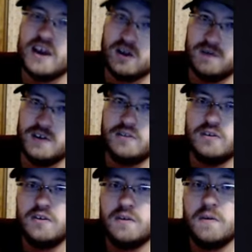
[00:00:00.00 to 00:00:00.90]
of it.
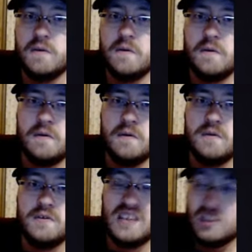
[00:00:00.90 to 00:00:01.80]

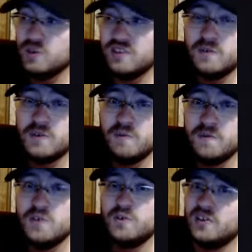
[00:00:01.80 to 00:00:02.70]
That's what this film
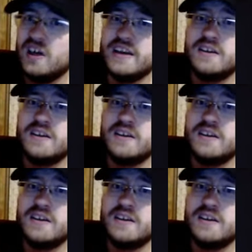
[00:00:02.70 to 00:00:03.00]
feels like.